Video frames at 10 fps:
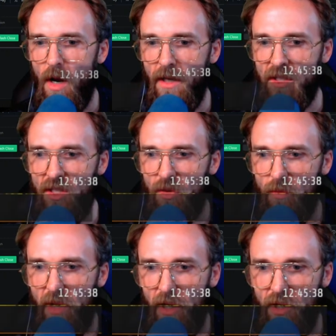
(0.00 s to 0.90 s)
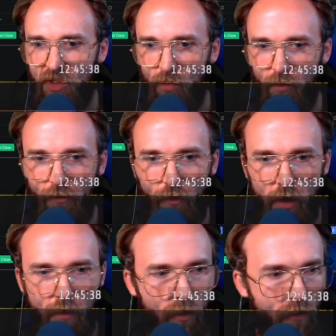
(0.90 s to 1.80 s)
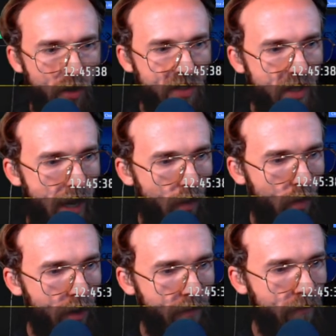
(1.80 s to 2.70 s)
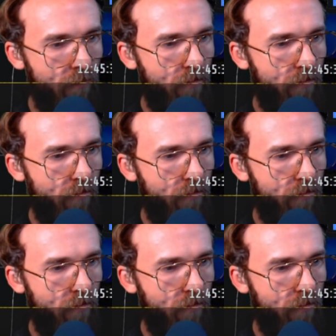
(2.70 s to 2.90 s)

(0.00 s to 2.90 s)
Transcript: right, so we managed to re flip reverse that one.